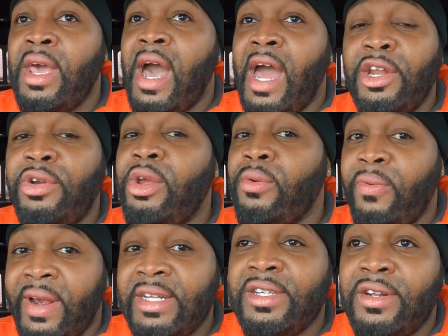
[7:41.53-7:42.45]
I know they were
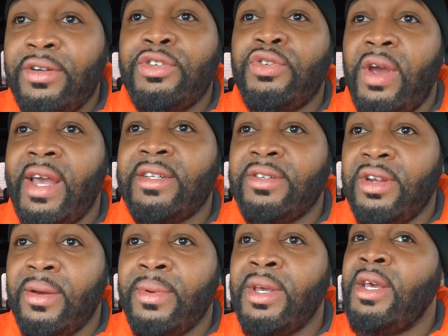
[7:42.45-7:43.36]
racing on the drag
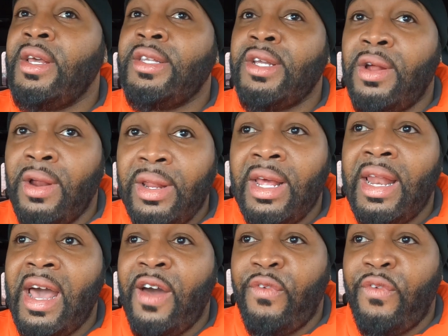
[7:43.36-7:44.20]
strip, so to only allow